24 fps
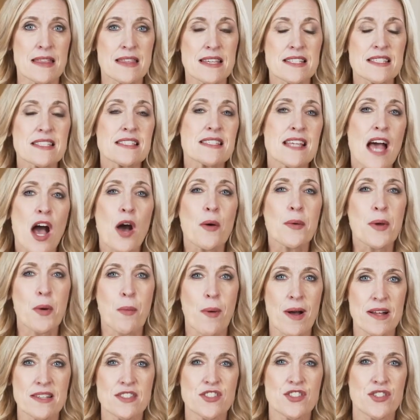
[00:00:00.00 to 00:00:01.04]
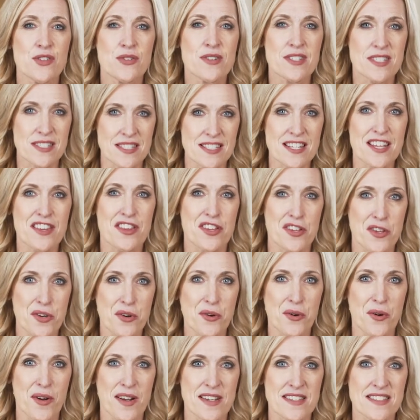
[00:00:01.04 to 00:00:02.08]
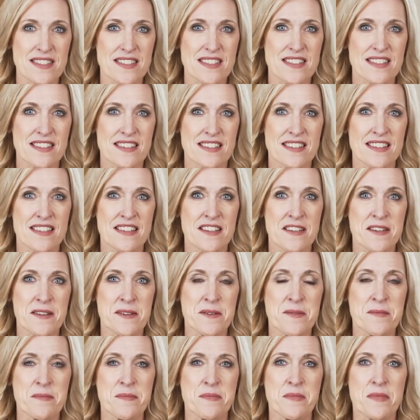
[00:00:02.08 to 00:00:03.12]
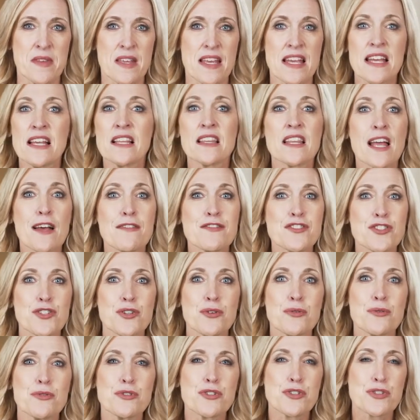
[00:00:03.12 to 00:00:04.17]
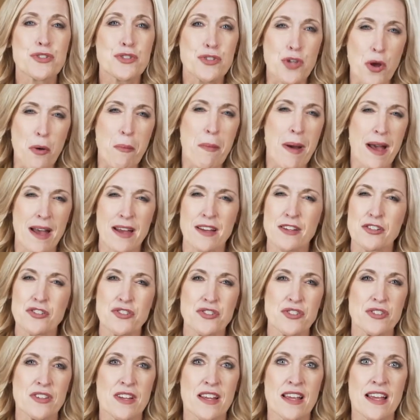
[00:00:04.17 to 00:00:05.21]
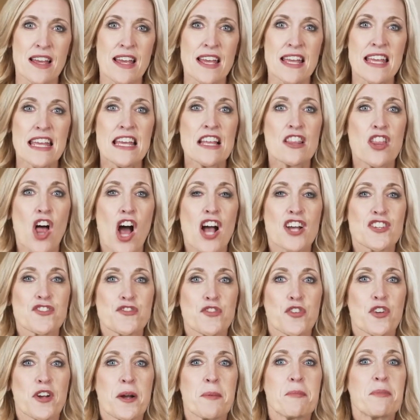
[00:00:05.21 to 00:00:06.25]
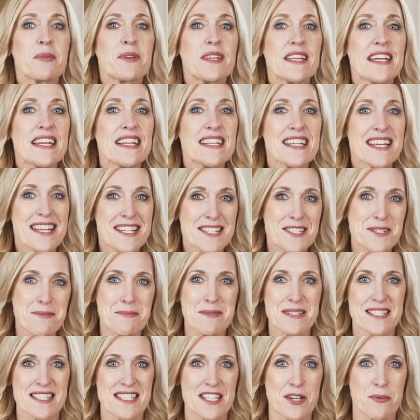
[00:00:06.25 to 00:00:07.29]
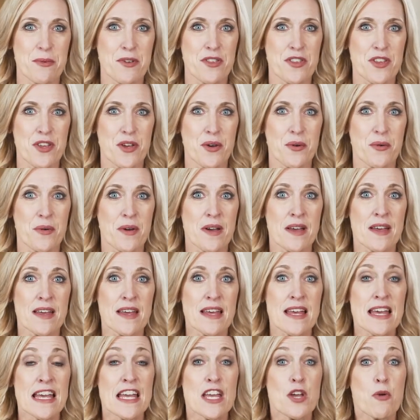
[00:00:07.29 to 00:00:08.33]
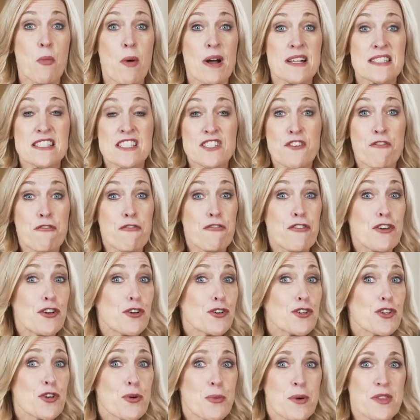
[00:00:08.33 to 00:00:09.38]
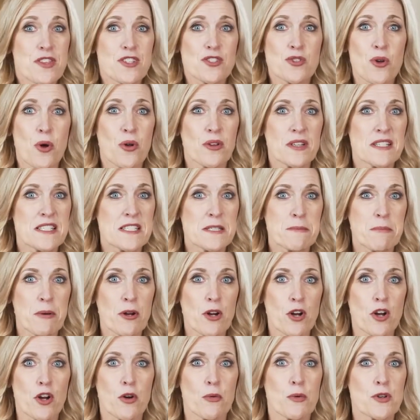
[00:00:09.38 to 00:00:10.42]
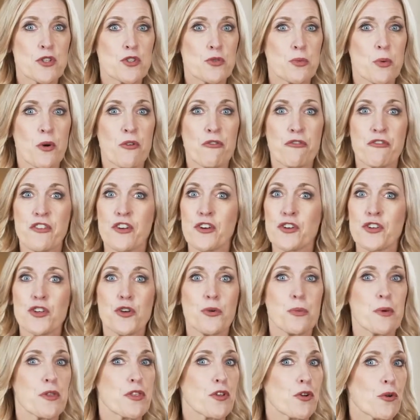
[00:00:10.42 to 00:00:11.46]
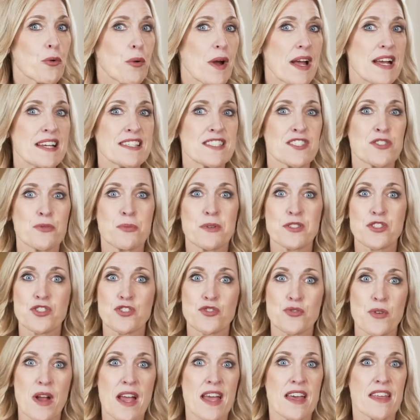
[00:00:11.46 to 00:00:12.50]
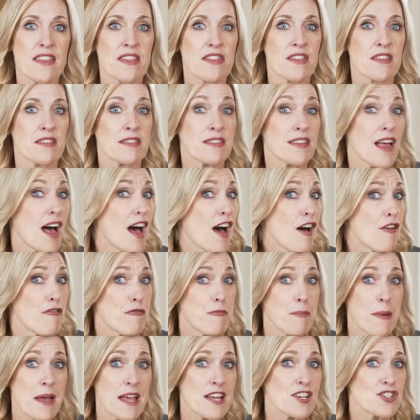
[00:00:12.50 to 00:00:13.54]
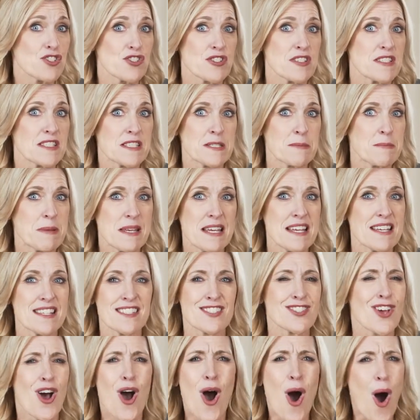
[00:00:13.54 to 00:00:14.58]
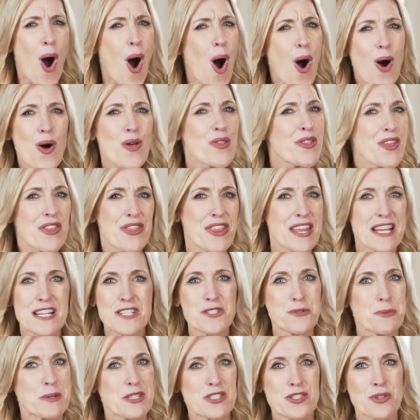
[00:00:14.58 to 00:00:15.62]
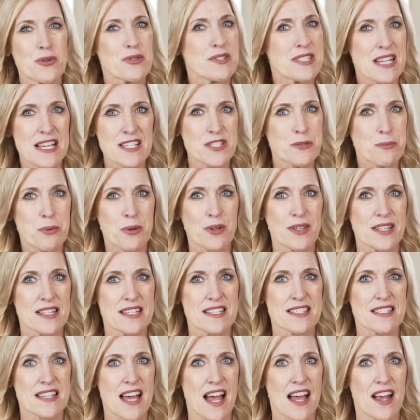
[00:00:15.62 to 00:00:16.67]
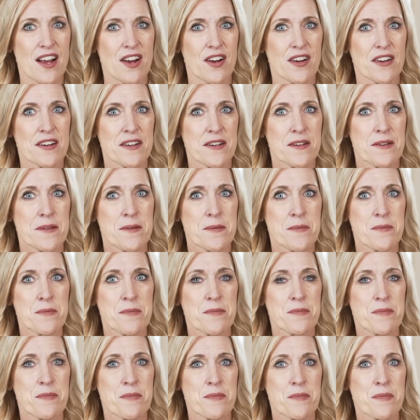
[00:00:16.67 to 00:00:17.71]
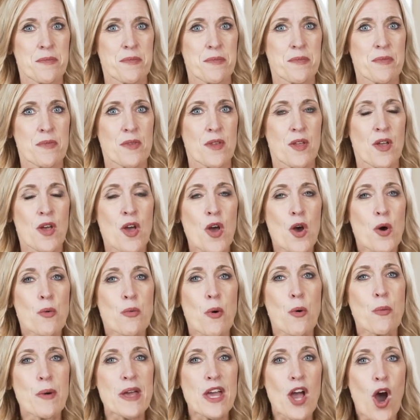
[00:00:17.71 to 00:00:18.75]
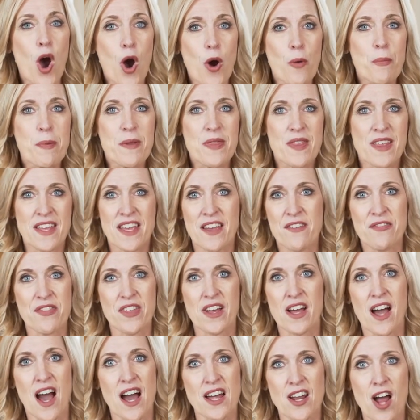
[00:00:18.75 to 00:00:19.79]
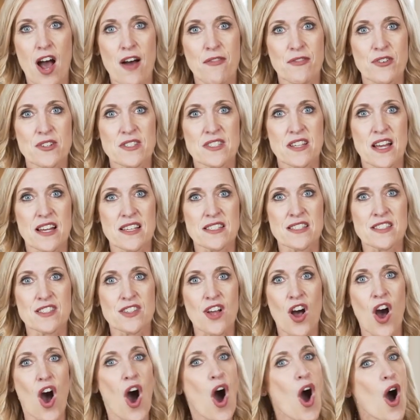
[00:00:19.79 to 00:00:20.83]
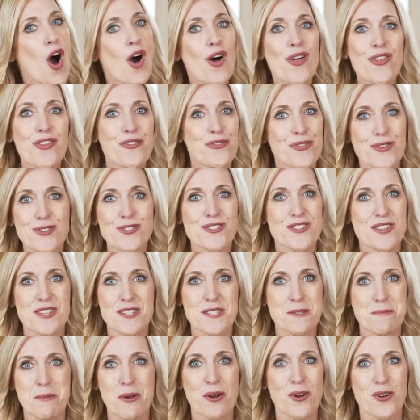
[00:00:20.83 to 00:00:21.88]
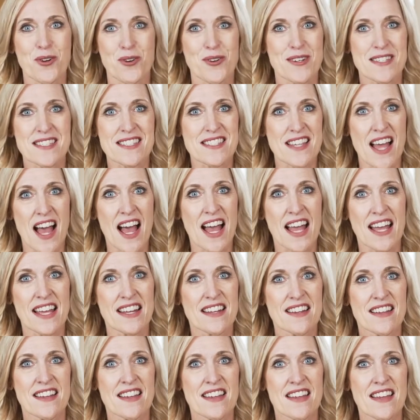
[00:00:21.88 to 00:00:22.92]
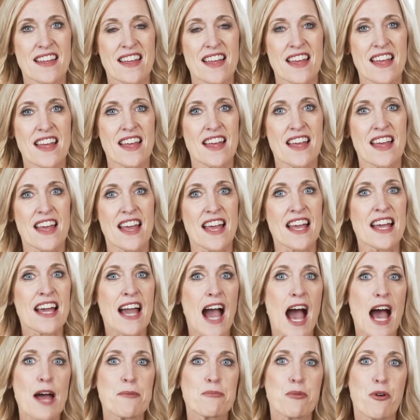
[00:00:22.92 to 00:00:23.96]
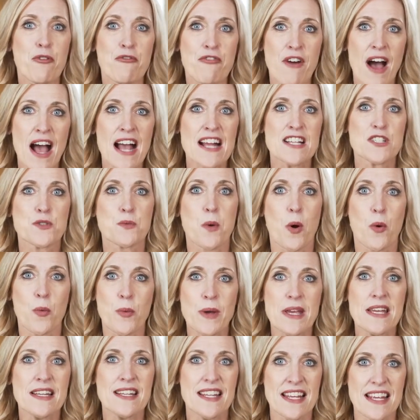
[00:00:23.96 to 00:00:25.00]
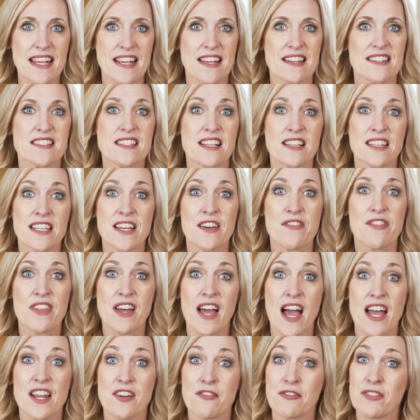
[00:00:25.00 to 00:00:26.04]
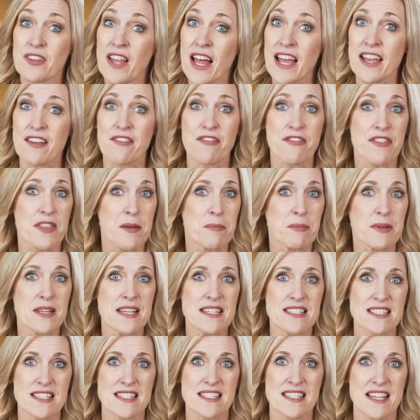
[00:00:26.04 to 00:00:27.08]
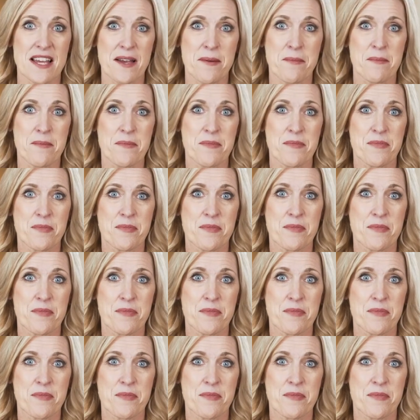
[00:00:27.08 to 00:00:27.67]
This is how he wants you to see the Eucharist. He loves you so much. He longs for complete intimacy with you. He wants to fill you with his Holy Spirit, which will fill you with grace, with strength, love, patience, peace, all the things we so desperately desire. When we open the gift that God offers us, all the fruits of the Spirit are inside. And God provides what we need to live the kind of life that pleases him.